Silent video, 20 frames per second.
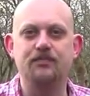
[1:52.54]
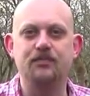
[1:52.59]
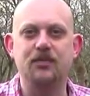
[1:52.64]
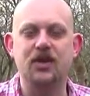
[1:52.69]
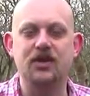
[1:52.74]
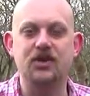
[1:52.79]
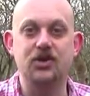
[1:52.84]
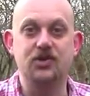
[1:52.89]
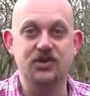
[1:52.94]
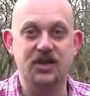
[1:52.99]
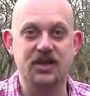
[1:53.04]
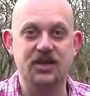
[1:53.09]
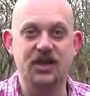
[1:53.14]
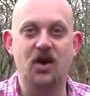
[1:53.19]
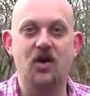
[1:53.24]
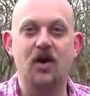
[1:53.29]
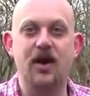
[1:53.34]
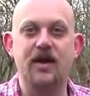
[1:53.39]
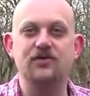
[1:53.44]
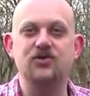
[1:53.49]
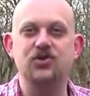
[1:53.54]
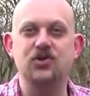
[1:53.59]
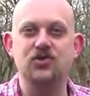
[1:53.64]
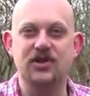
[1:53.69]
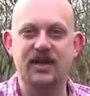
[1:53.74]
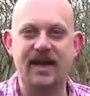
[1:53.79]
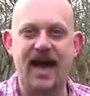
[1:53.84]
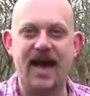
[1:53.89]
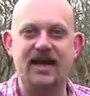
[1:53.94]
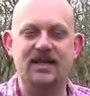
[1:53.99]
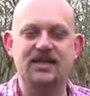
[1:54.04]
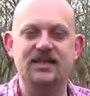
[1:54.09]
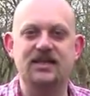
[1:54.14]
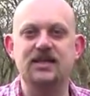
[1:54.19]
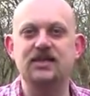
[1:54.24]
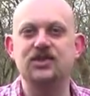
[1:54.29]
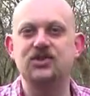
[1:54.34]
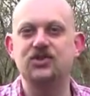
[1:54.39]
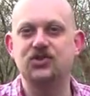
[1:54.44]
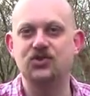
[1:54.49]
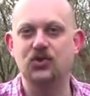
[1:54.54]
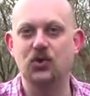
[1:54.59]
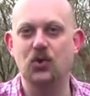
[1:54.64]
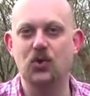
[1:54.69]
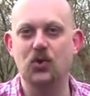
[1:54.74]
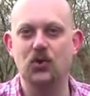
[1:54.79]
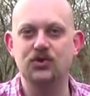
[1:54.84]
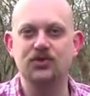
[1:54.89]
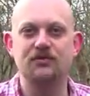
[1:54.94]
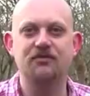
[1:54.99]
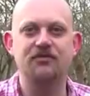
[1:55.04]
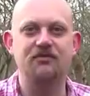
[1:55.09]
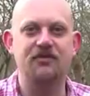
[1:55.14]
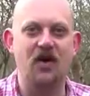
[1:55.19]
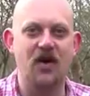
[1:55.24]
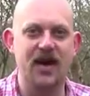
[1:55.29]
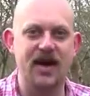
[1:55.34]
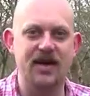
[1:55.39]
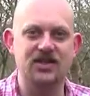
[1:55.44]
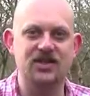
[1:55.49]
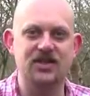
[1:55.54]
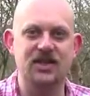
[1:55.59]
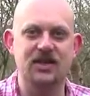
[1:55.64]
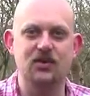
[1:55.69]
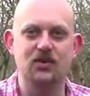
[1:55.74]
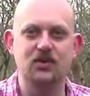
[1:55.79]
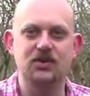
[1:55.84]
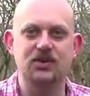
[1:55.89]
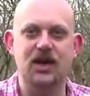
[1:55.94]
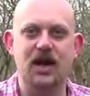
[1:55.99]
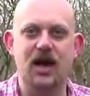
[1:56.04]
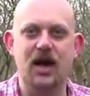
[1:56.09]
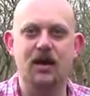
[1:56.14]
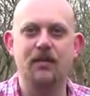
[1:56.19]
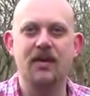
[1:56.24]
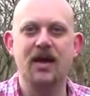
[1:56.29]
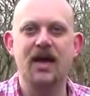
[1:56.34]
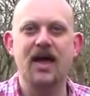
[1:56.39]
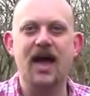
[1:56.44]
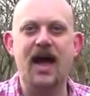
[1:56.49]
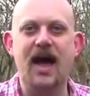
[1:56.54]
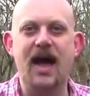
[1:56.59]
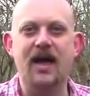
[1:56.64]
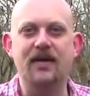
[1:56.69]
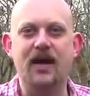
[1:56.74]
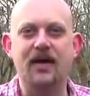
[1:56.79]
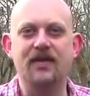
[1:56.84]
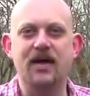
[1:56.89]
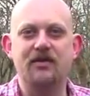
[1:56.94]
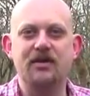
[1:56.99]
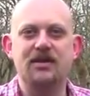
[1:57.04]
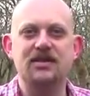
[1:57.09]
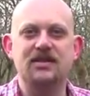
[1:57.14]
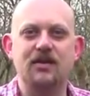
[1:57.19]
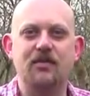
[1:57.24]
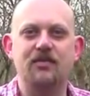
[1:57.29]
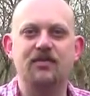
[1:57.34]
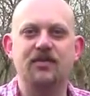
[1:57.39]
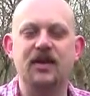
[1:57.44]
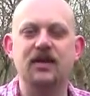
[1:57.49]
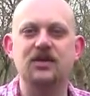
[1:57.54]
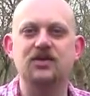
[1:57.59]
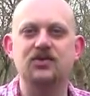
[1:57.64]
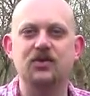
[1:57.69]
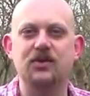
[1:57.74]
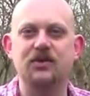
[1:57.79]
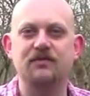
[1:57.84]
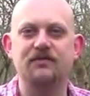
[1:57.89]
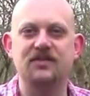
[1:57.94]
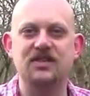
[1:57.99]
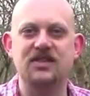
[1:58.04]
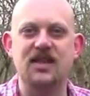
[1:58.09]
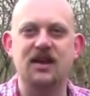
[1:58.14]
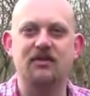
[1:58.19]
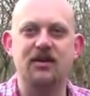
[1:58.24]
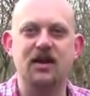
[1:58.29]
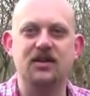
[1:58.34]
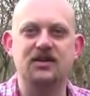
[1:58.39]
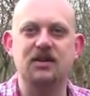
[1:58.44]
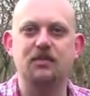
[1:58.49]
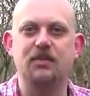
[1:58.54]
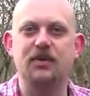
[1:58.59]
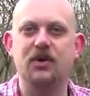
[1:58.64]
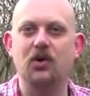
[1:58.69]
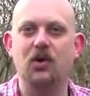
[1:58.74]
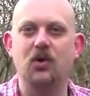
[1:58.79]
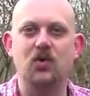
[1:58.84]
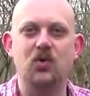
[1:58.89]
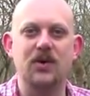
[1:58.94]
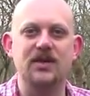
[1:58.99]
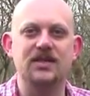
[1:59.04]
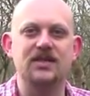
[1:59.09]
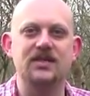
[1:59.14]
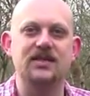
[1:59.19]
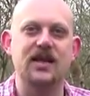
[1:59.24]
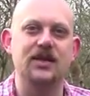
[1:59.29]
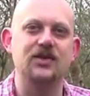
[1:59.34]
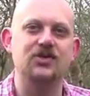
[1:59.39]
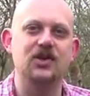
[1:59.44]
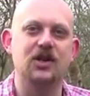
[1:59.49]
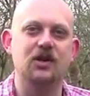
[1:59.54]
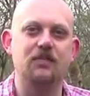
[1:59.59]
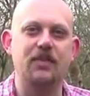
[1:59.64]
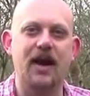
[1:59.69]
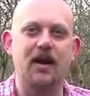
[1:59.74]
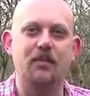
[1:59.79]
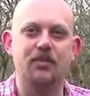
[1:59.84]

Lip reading: using knives, using axes, saws, fire steels, and there is something sort of stereotypical or quintessential about